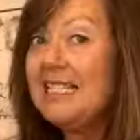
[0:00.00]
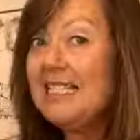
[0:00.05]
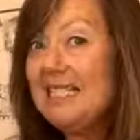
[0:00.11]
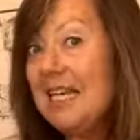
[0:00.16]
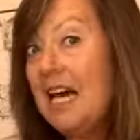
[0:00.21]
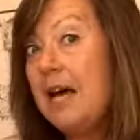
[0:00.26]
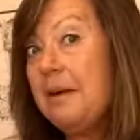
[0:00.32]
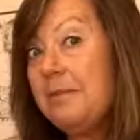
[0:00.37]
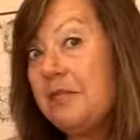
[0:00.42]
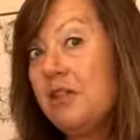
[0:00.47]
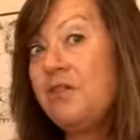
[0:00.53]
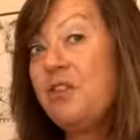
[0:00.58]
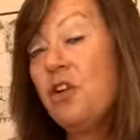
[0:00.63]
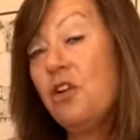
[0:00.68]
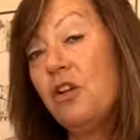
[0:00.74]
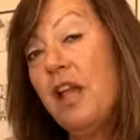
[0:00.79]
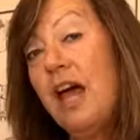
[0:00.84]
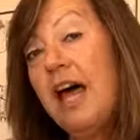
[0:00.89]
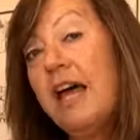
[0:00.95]
times of
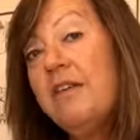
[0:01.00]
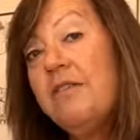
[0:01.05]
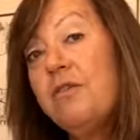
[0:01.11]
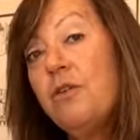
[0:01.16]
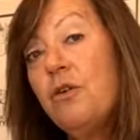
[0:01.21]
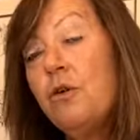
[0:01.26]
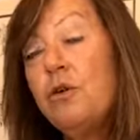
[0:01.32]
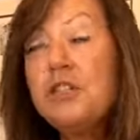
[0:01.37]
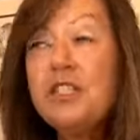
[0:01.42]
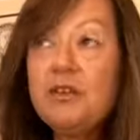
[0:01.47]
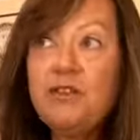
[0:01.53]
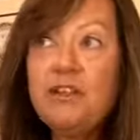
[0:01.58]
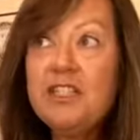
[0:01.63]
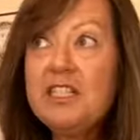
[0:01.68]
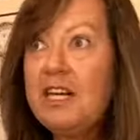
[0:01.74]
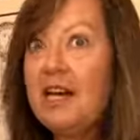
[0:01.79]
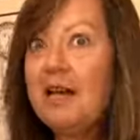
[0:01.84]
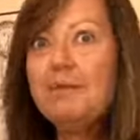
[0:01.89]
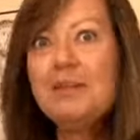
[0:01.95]
your life or
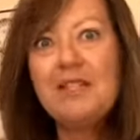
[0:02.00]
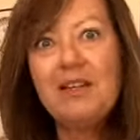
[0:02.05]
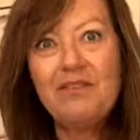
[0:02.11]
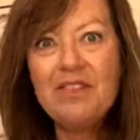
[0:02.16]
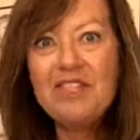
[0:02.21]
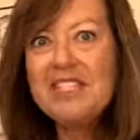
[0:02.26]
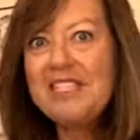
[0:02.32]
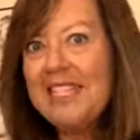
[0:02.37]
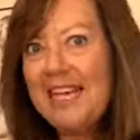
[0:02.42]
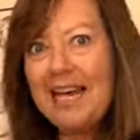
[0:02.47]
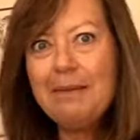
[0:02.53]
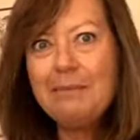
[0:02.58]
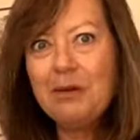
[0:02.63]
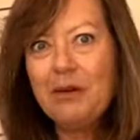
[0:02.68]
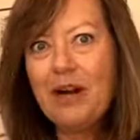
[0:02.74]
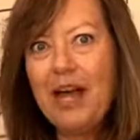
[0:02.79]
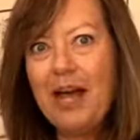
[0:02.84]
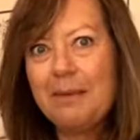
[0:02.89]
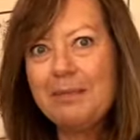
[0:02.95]
different times of the day,
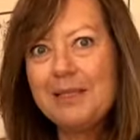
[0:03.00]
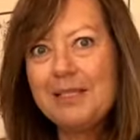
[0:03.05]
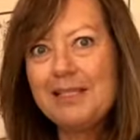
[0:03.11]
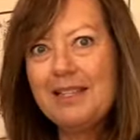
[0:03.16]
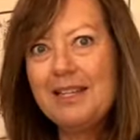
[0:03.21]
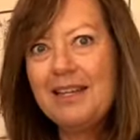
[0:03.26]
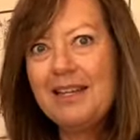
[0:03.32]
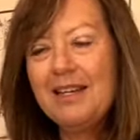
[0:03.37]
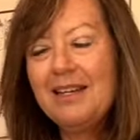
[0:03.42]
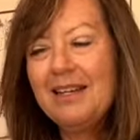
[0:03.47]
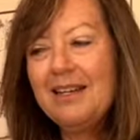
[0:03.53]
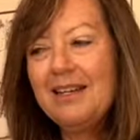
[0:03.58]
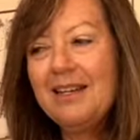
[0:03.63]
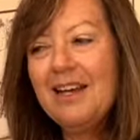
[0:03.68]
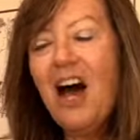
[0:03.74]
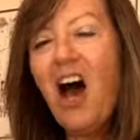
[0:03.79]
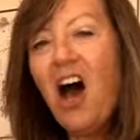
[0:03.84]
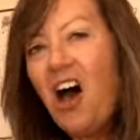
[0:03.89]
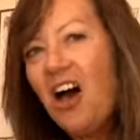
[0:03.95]
perhaps.
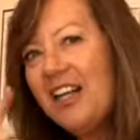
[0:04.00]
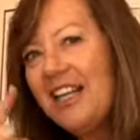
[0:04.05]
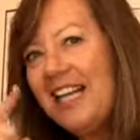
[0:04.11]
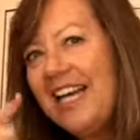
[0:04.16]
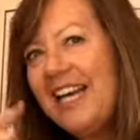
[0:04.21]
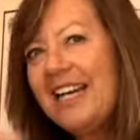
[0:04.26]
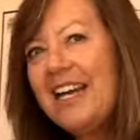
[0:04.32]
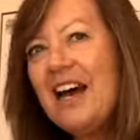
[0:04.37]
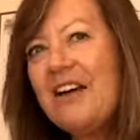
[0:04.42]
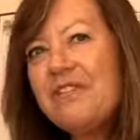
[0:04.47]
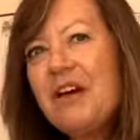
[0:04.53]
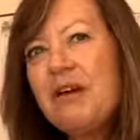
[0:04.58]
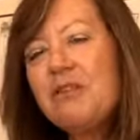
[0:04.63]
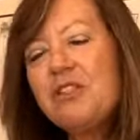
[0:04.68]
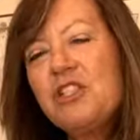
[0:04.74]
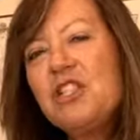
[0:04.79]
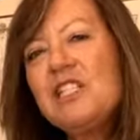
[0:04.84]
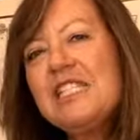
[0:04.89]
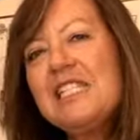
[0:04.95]
Oddly enough, I
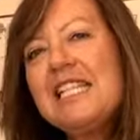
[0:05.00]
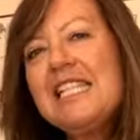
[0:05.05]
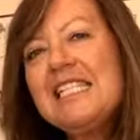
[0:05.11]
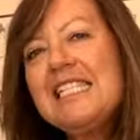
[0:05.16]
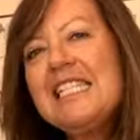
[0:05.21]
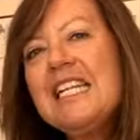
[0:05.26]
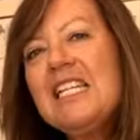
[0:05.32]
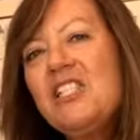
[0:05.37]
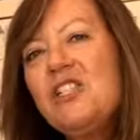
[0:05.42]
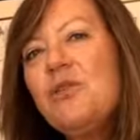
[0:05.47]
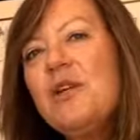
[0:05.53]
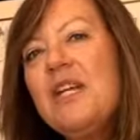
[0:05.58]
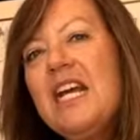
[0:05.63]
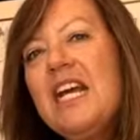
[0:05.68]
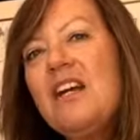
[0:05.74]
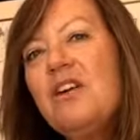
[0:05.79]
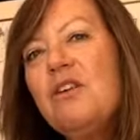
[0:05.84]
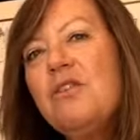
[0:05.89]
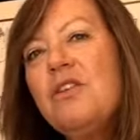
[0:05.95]
was just listening to an
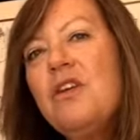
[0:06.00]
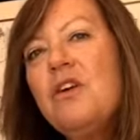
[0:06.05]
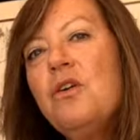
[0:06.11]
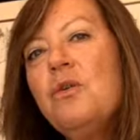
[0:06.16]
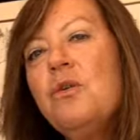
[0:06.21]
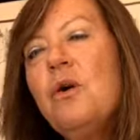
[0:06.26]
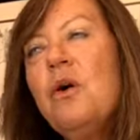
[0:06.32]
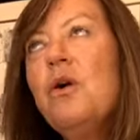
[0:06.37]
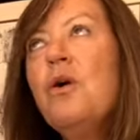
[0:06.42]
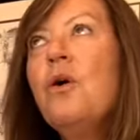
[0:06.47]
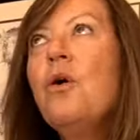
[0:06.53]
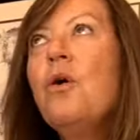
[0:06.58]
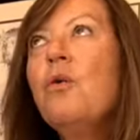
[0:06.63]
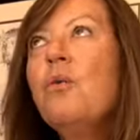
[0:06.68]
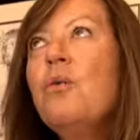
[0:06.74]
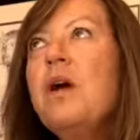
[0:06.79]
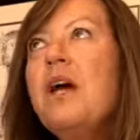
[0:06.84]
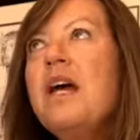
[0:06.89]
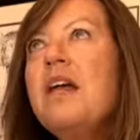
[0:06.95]
interview
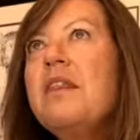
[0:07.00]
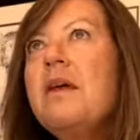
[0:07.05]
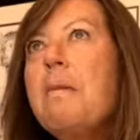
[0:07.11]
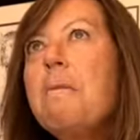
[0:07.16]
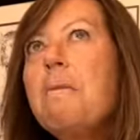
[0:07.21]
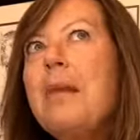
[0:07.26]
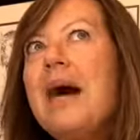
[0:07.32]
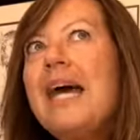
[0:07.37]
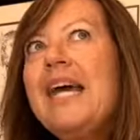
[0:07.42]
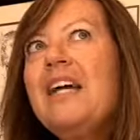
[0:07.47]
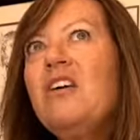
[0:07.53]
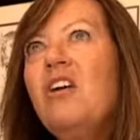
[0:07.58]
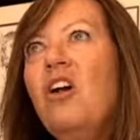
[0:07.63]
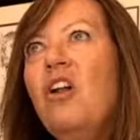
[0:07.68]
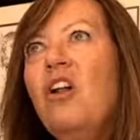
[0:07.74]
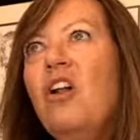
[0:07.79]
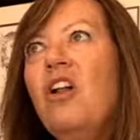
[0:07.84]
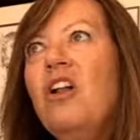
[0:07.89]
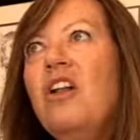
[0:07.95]
with
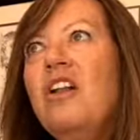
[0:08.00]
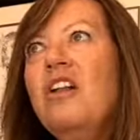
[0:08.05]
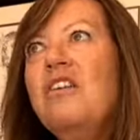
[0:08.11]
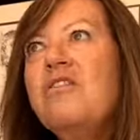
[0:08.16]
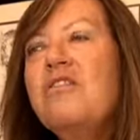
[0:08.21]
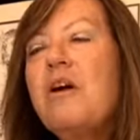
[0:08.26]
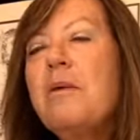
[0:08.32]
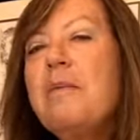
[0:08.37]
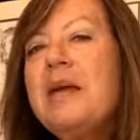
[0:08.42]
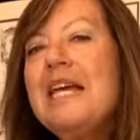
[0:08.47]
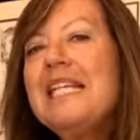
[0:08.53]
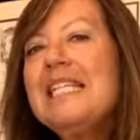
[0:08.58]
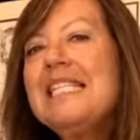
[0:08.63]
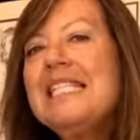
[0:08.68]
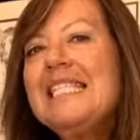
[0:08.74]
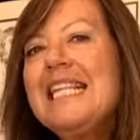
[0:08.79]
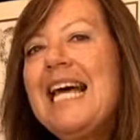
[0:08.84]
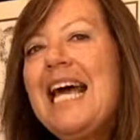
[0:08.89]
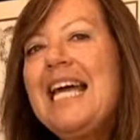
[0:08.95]
Michael from
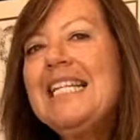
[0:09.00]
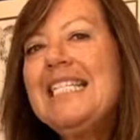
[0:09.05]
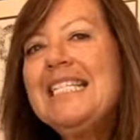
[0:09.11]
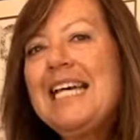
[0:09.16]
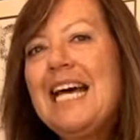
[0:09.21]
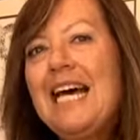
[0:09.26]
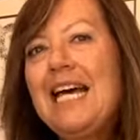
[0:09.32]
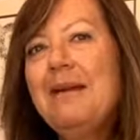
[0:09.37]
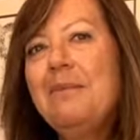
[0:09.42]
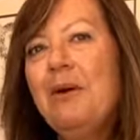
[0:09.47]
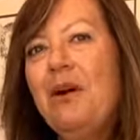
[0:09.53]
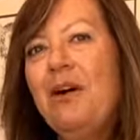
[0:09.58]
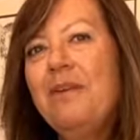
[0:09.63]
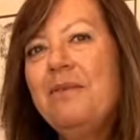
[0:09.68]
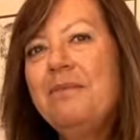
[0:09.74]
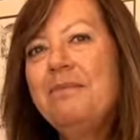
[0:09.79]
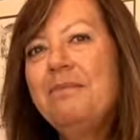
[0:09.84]
Insight Timer,